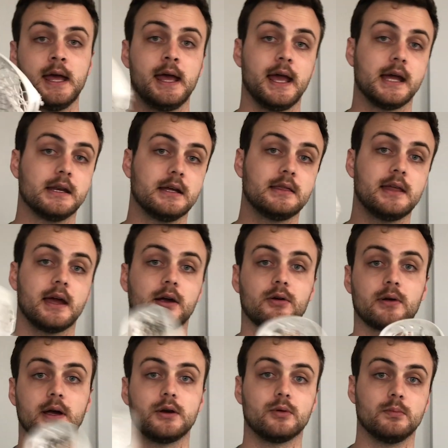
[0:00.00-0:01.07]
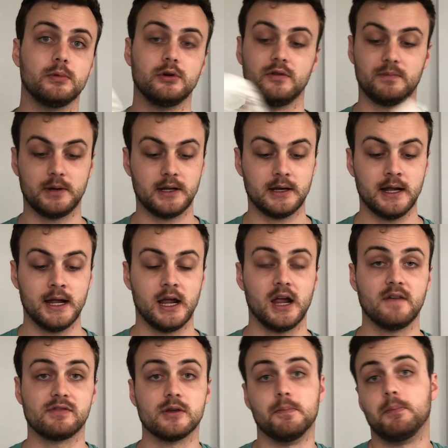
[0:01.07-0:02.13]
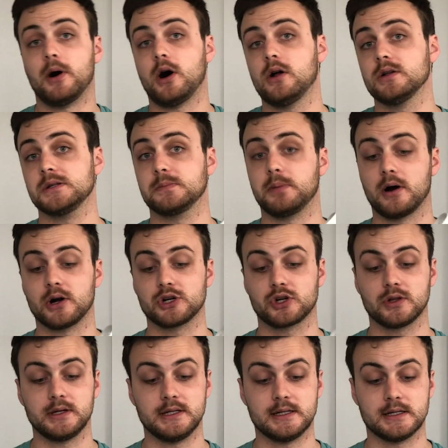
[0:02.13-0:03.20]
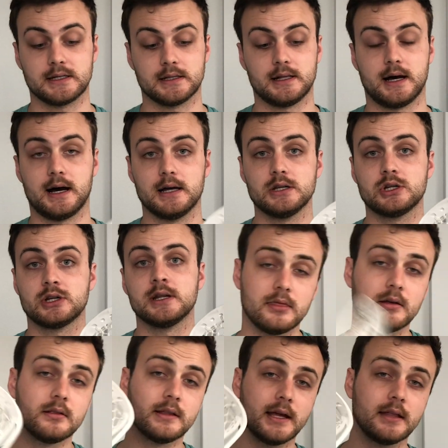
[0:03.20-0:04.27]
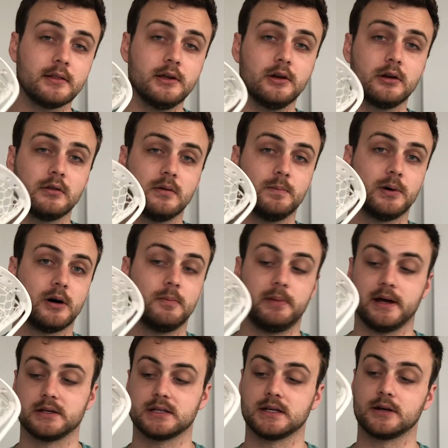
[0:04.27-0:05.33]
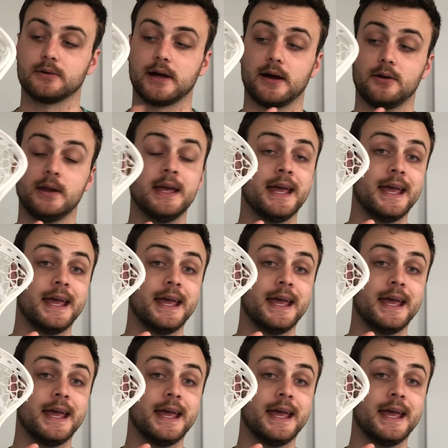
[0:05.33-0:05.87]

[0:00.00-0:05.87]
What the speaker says: And in that cradle movement, if the ball is partially dislodged, the likelihood of the ball bouncing around,